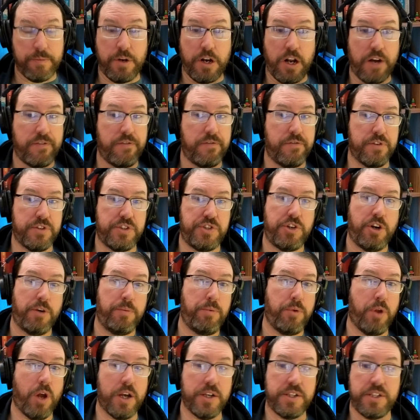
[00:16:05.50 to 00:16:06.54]
a
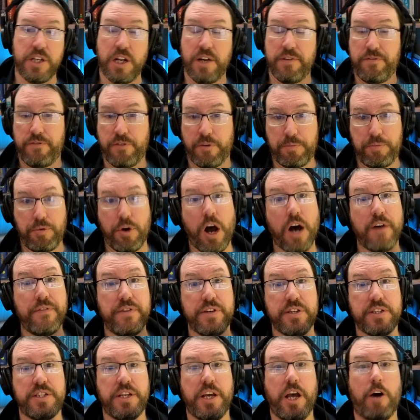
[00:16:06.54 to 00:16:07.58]
surplus, enough of a profit
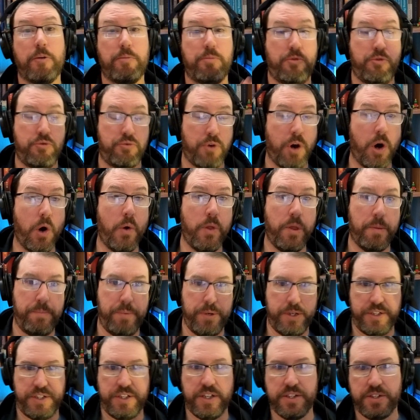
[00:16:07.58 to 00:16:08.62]
to help grow the
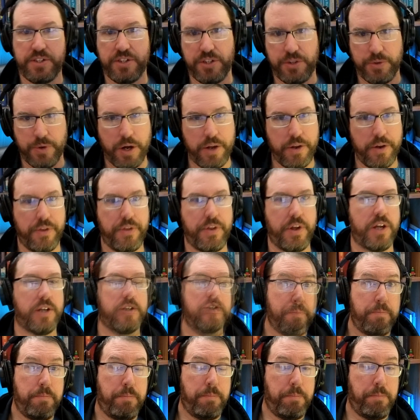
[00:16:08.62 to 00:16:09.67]
business and do other
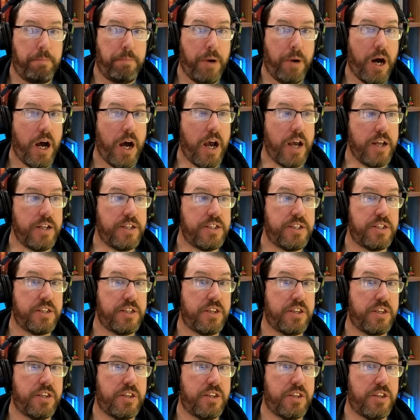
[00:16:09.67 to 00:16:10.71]
things. But
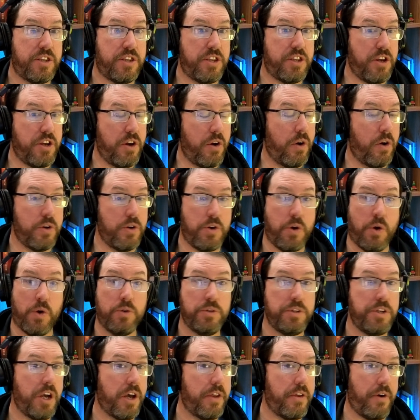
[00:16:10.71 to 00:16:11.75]
your only
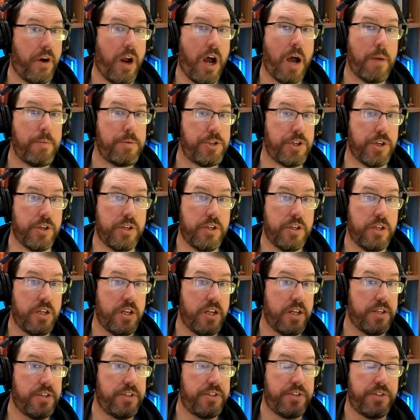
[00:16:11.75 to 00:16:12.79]
other option
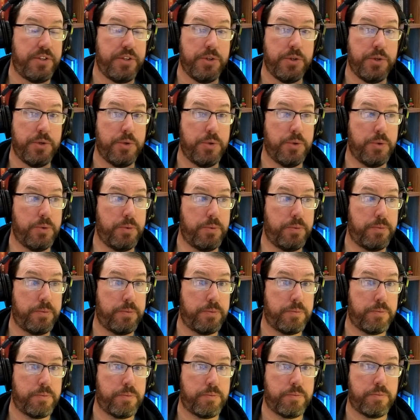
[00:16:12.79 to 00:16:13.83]
is to
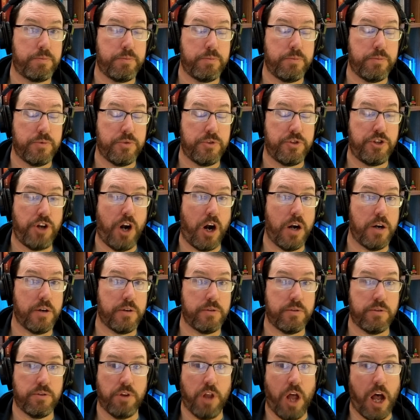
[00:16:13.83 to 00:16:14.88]
start
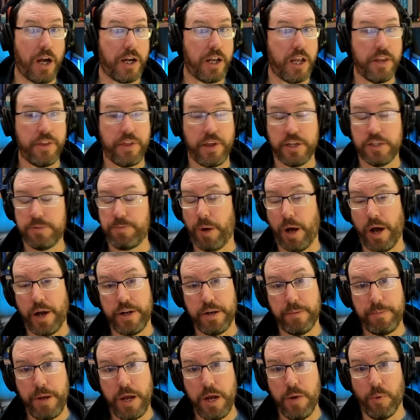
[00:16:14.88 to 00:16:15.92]
locking things behind a
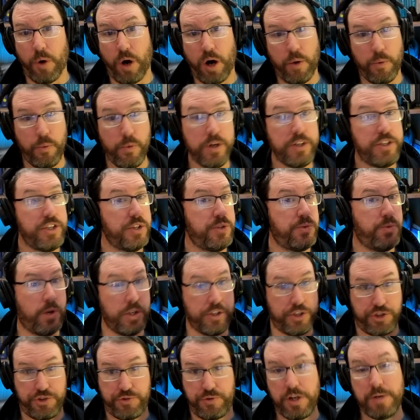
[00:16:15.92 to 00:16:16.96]
paywall, which is what
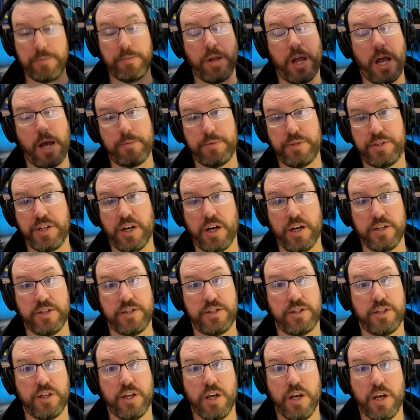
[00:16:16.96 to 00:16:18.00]
Streamlabs does.
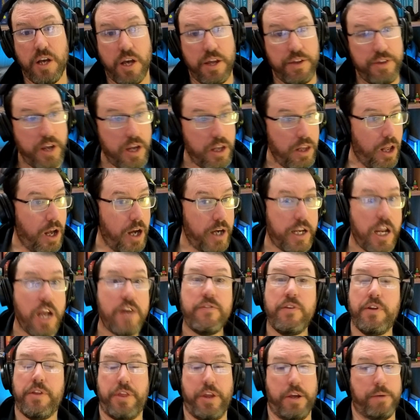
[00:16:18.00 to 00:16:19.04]
They lock
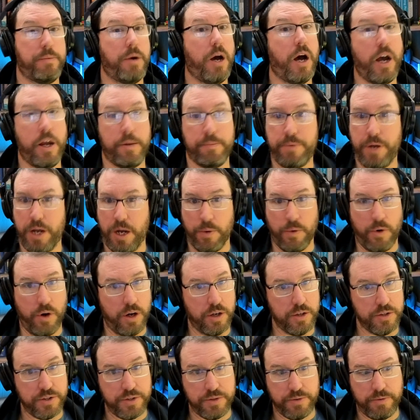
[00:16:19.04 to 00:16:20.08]
everything behind
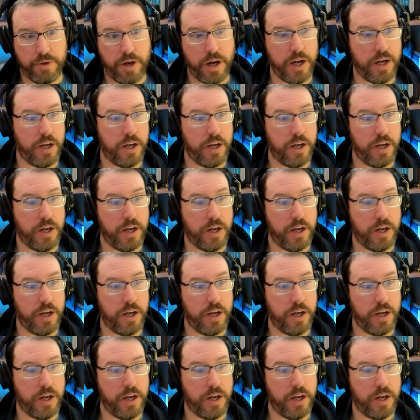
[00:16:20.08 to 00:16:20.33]
paywalls, right?